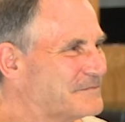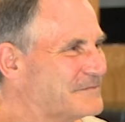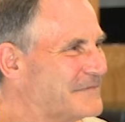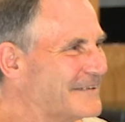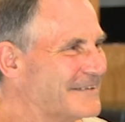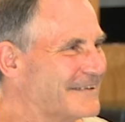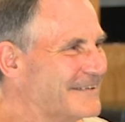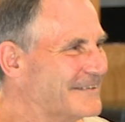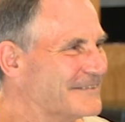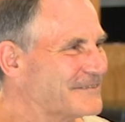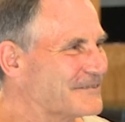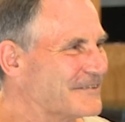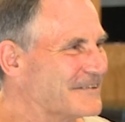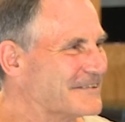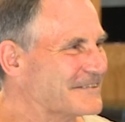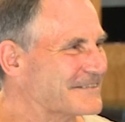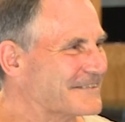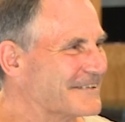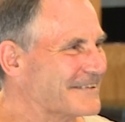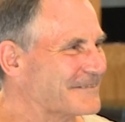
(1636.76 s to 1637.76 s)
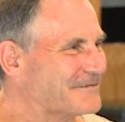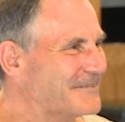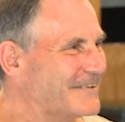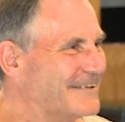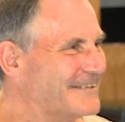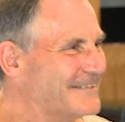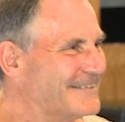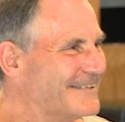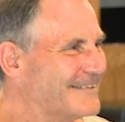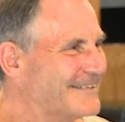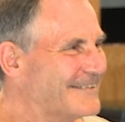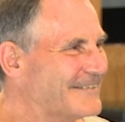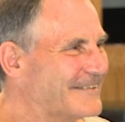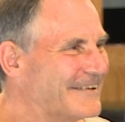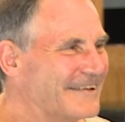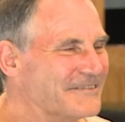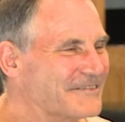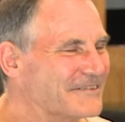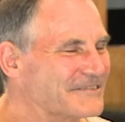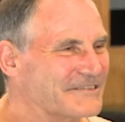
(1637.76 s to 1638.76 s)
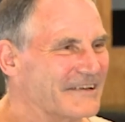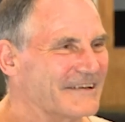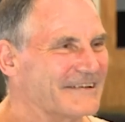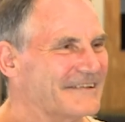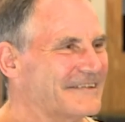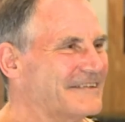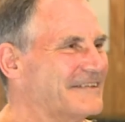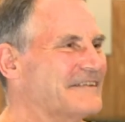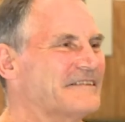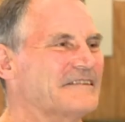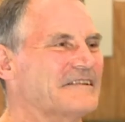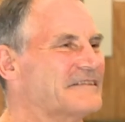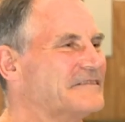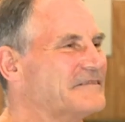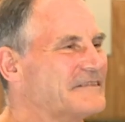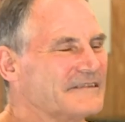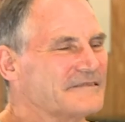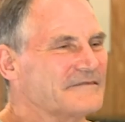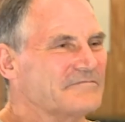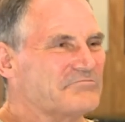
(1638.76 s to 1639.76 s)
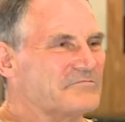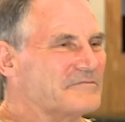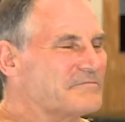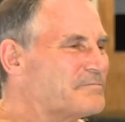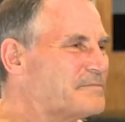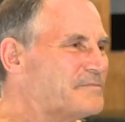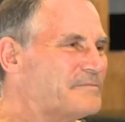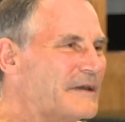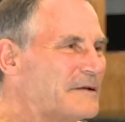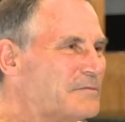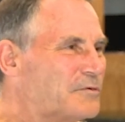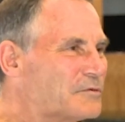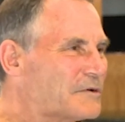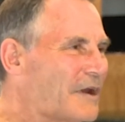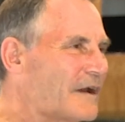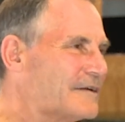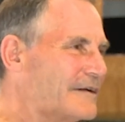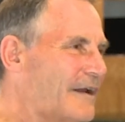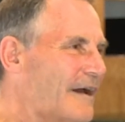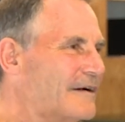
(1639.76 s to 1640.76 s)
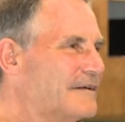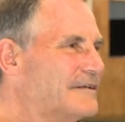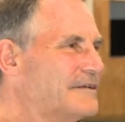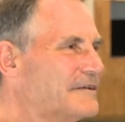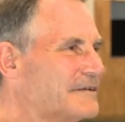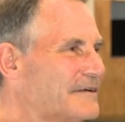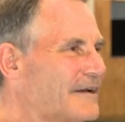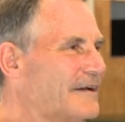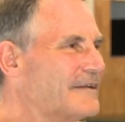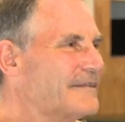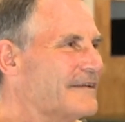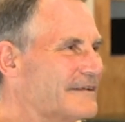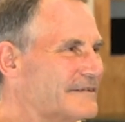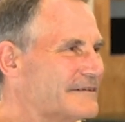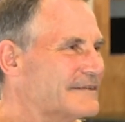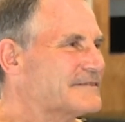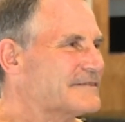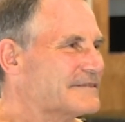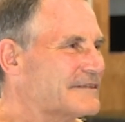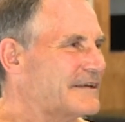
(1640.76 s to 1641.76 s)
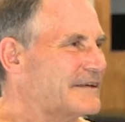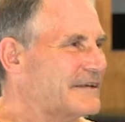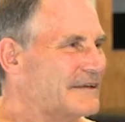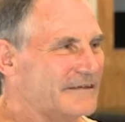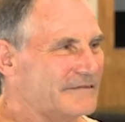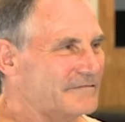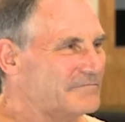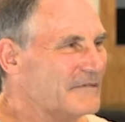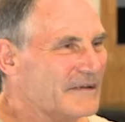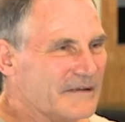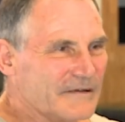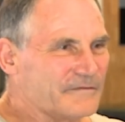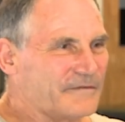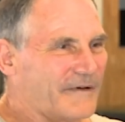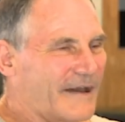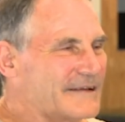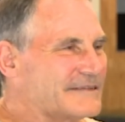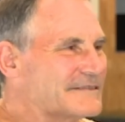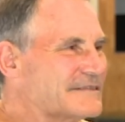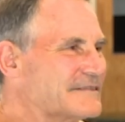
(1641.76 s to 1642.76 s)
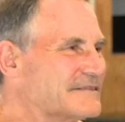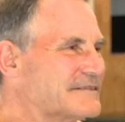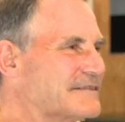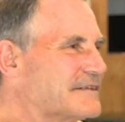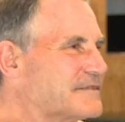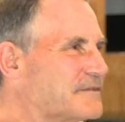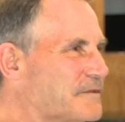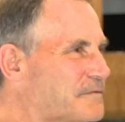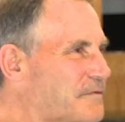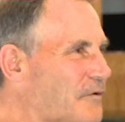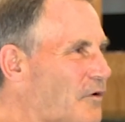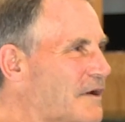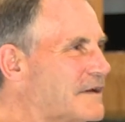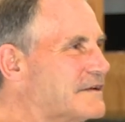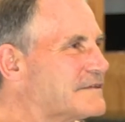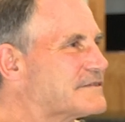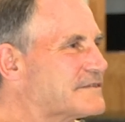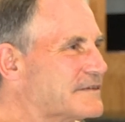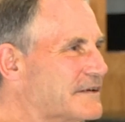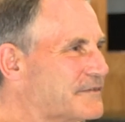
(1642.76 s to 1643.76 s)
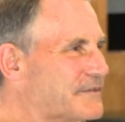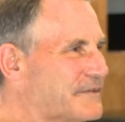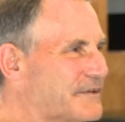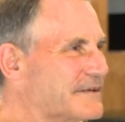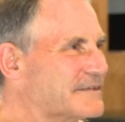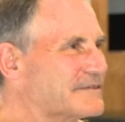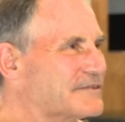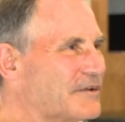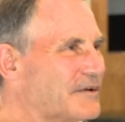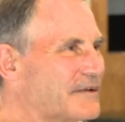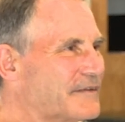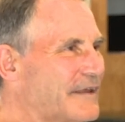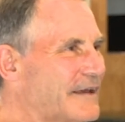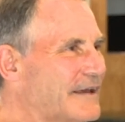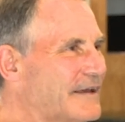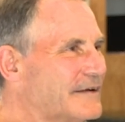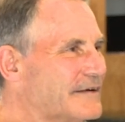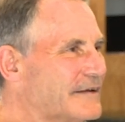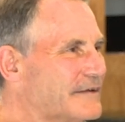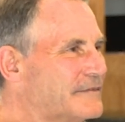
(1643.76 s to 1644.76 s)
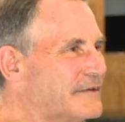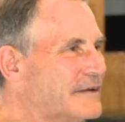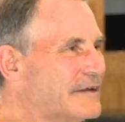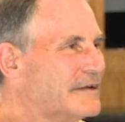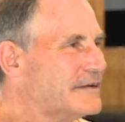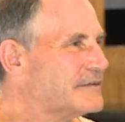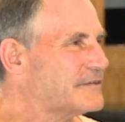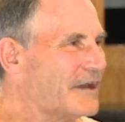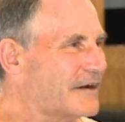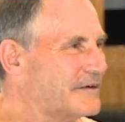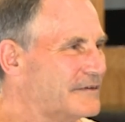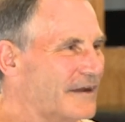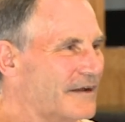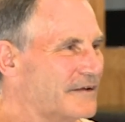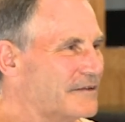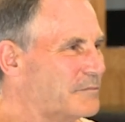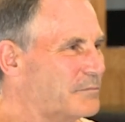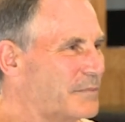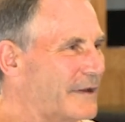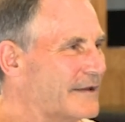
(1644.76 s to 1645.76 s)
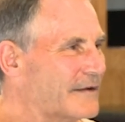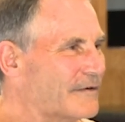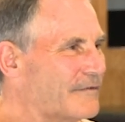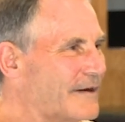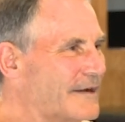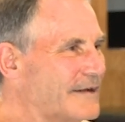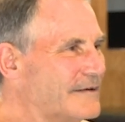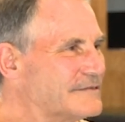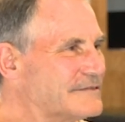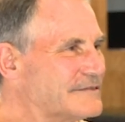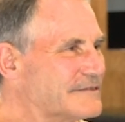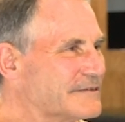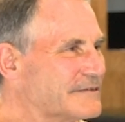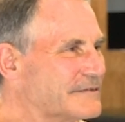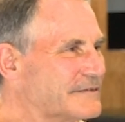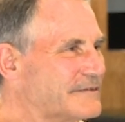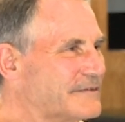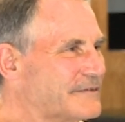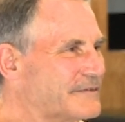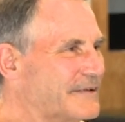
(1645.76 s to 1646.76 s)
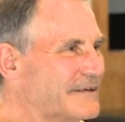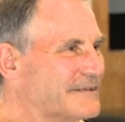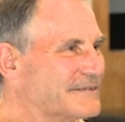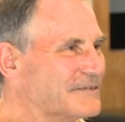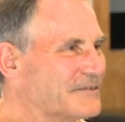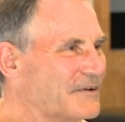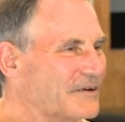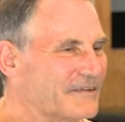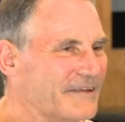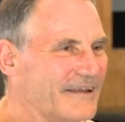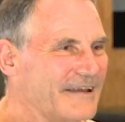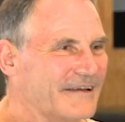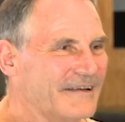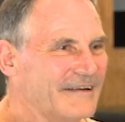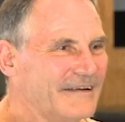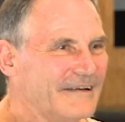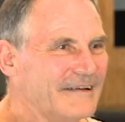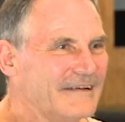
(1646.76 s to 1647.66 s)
Very interesting, man. Interesting, because people don't know, you know, they just see faces at the fights and things like that, and don't know the backgrounds and things like that.